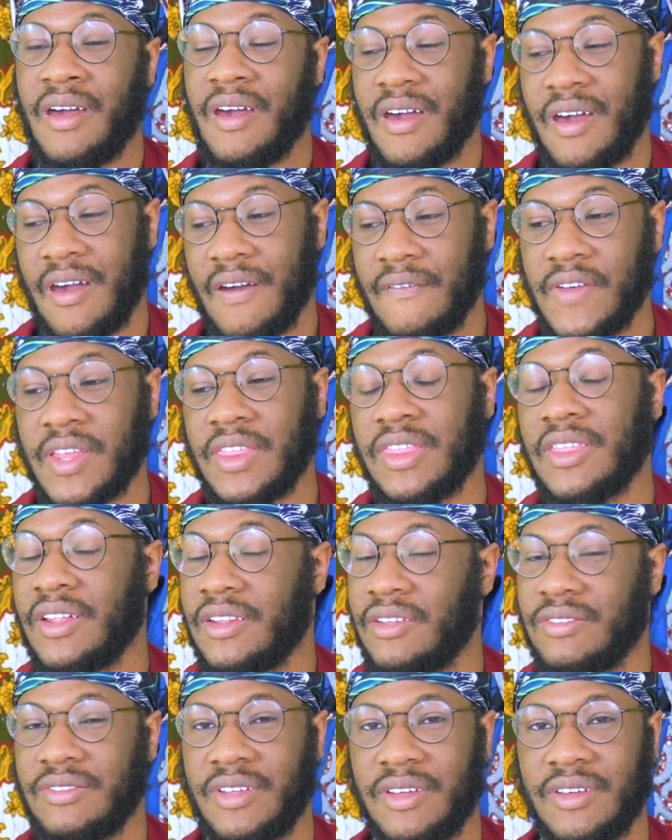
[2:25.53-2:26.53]
Everything
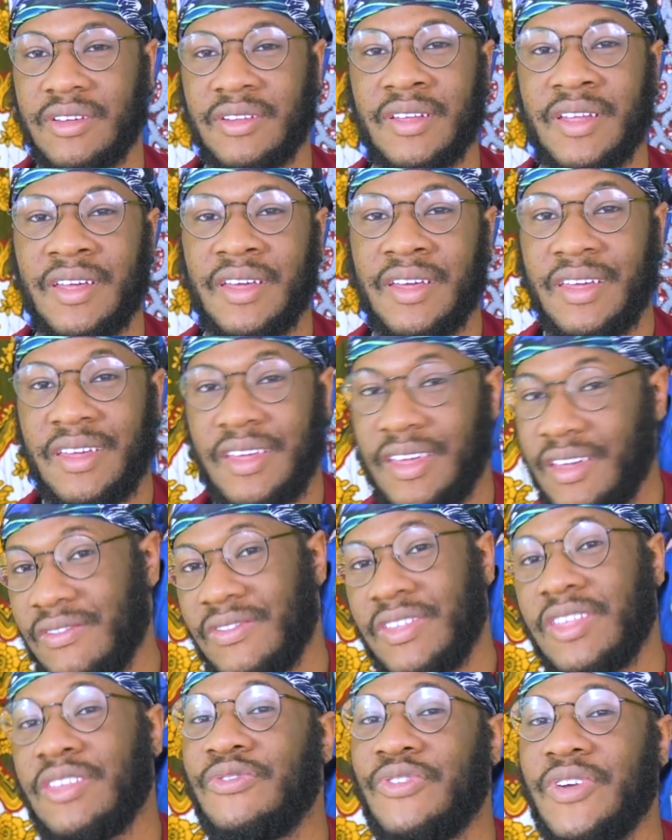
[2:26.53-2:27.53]
looks good.
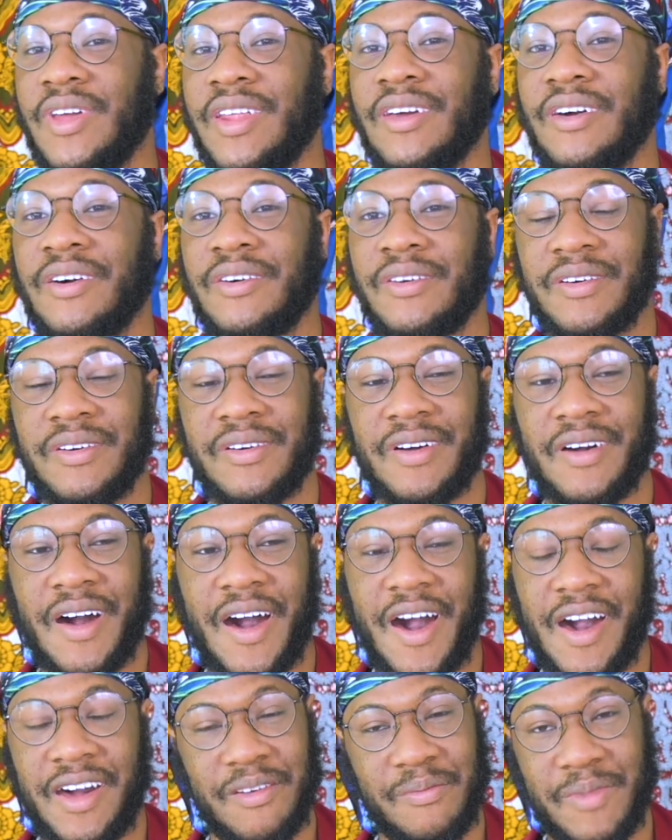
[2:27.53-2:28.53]
Even this video,
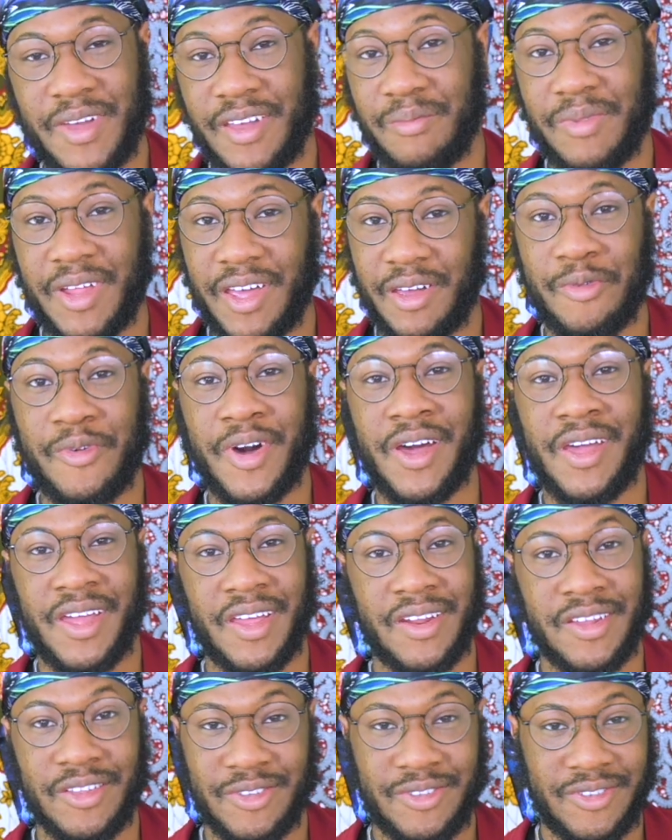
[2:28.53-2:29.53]
I could make it black and white
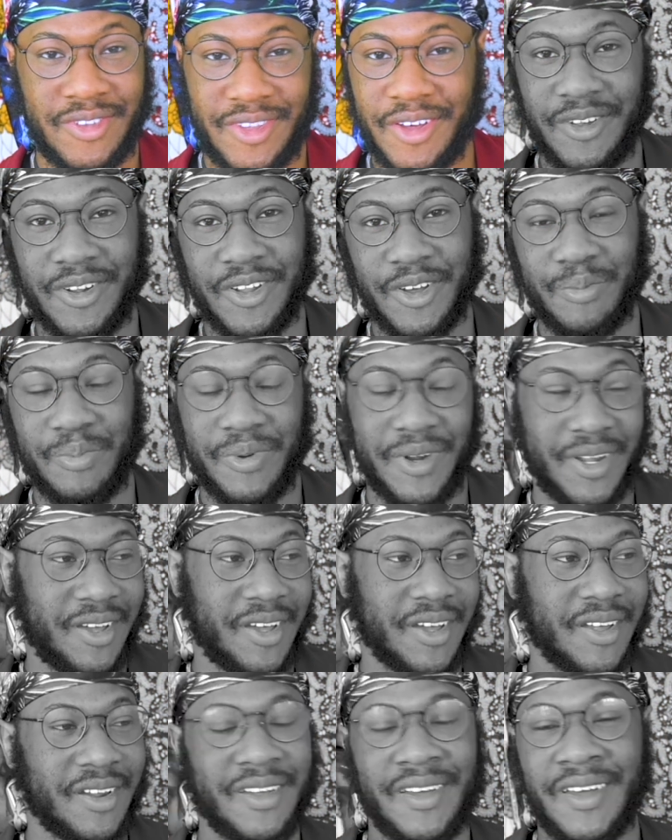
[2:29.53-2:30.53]
and it'll still look pretty
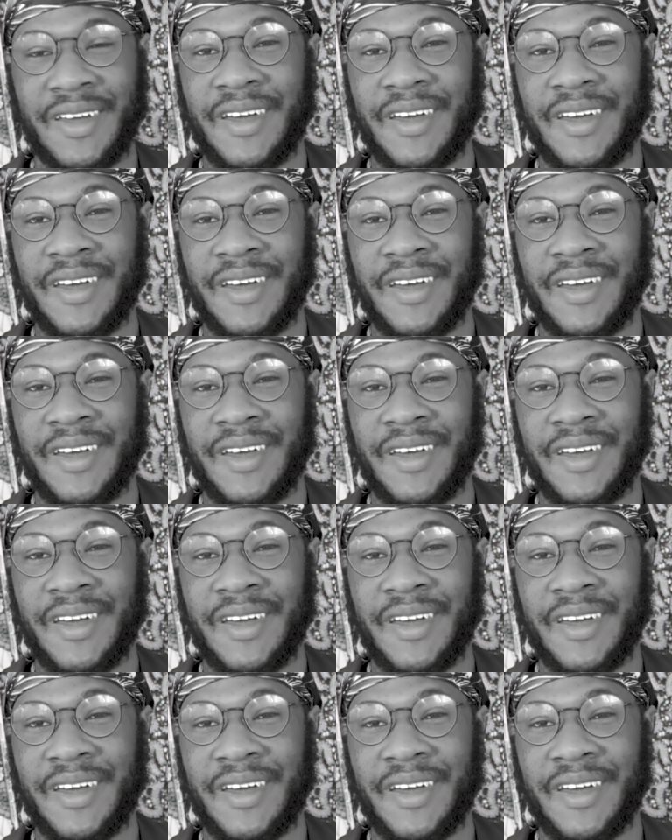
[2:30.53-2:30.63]
good.